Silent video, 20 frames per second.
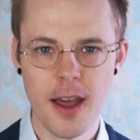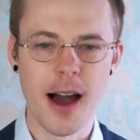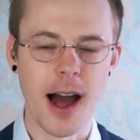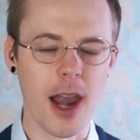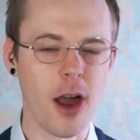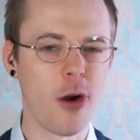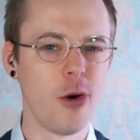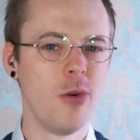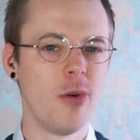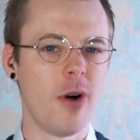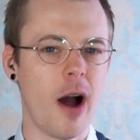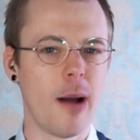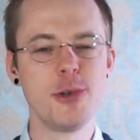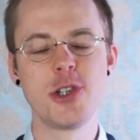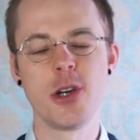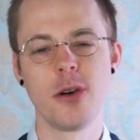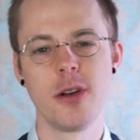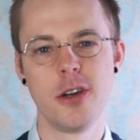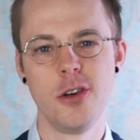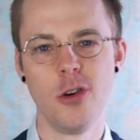Hello, I'm
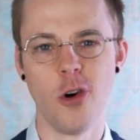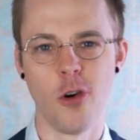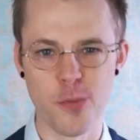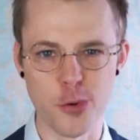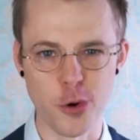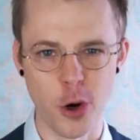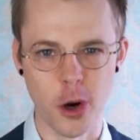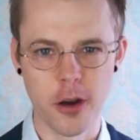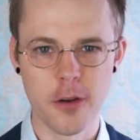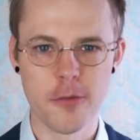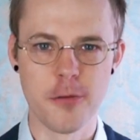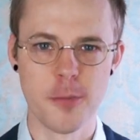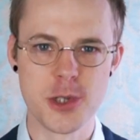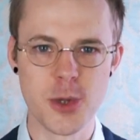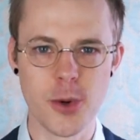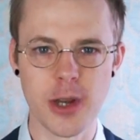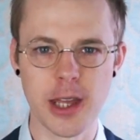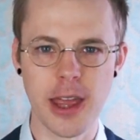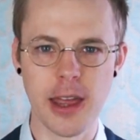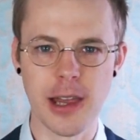Julian Northbrook from
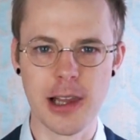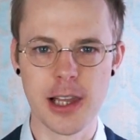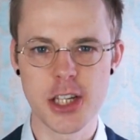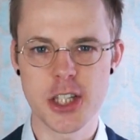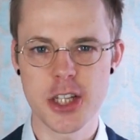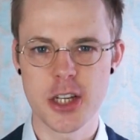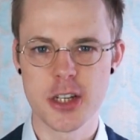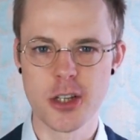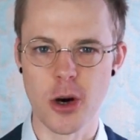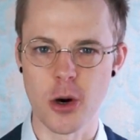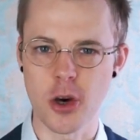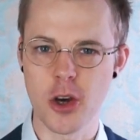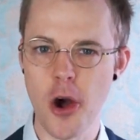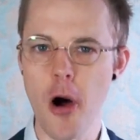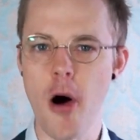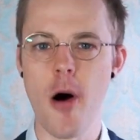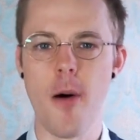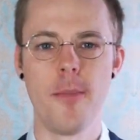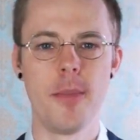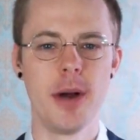
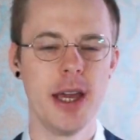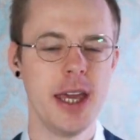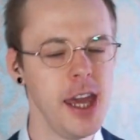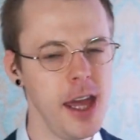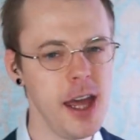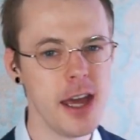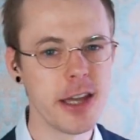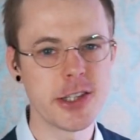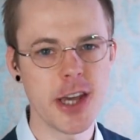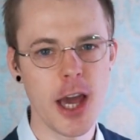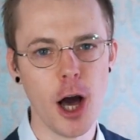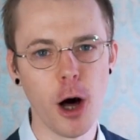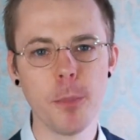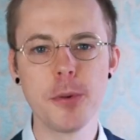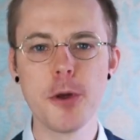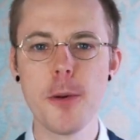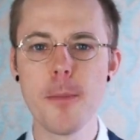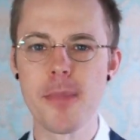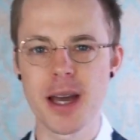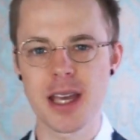doingenglish.com, here to
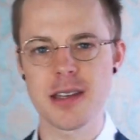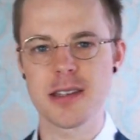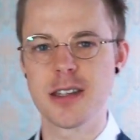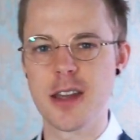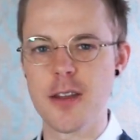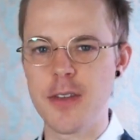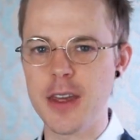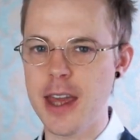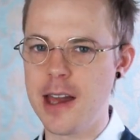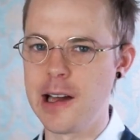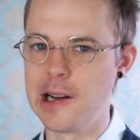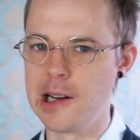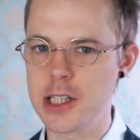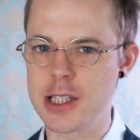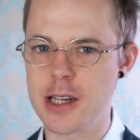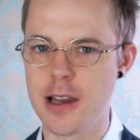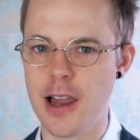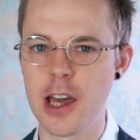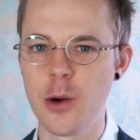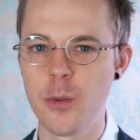help you master the
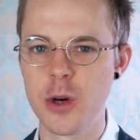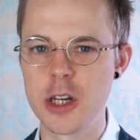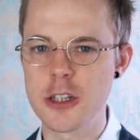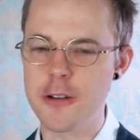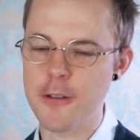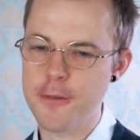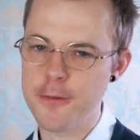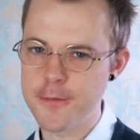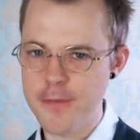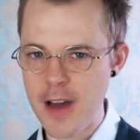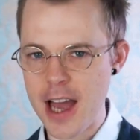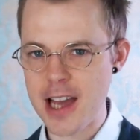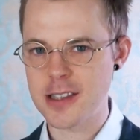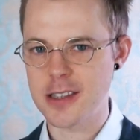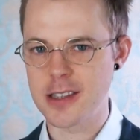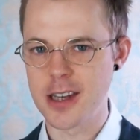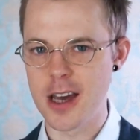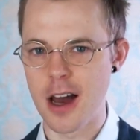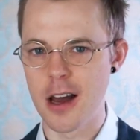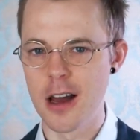English language
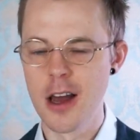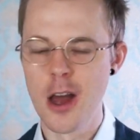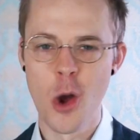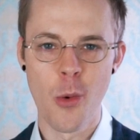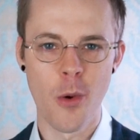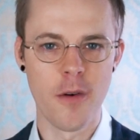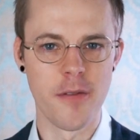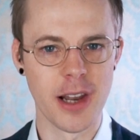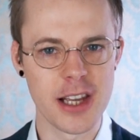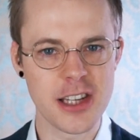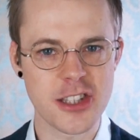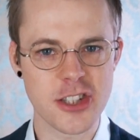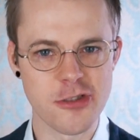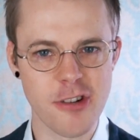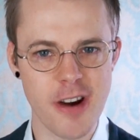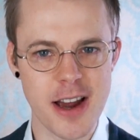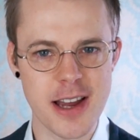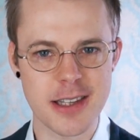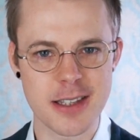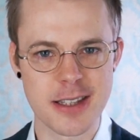faster, with less
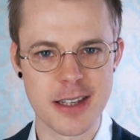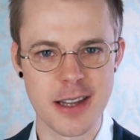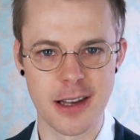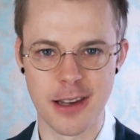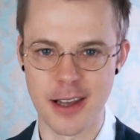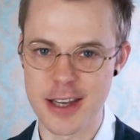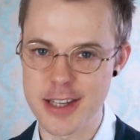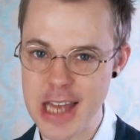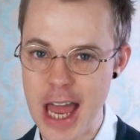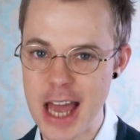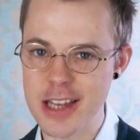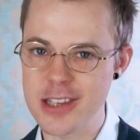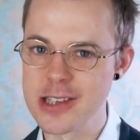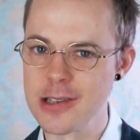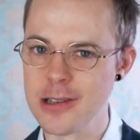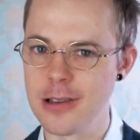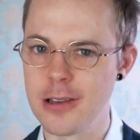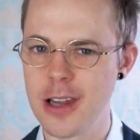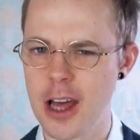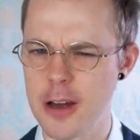stress, less
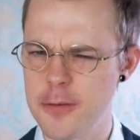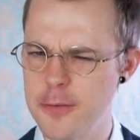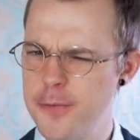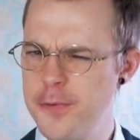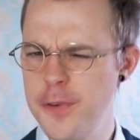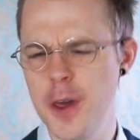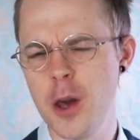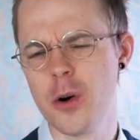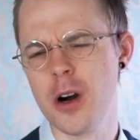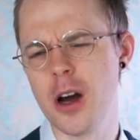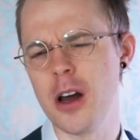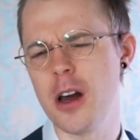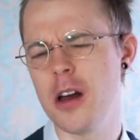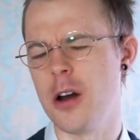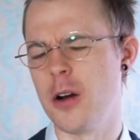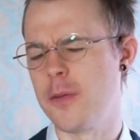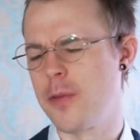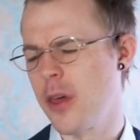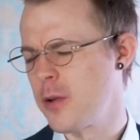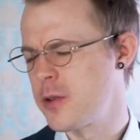hassle, and fewer
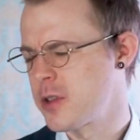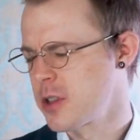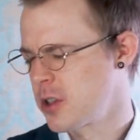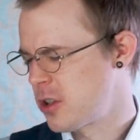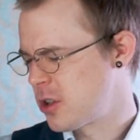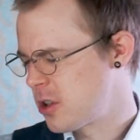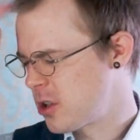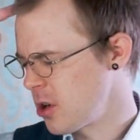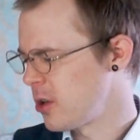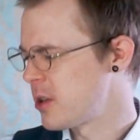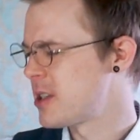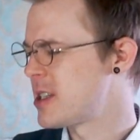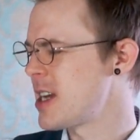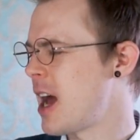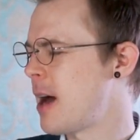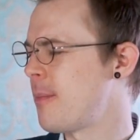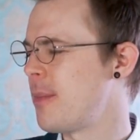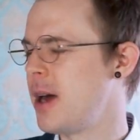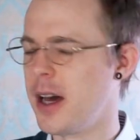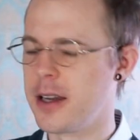of those
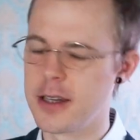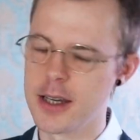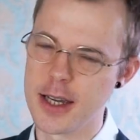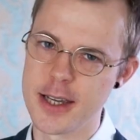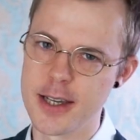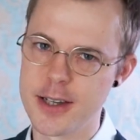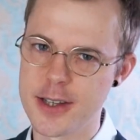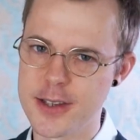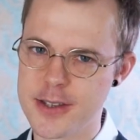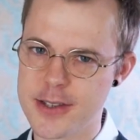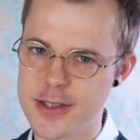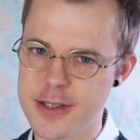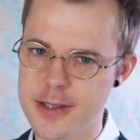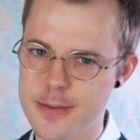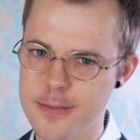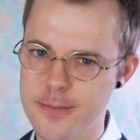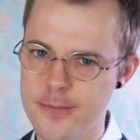goddamn headaches.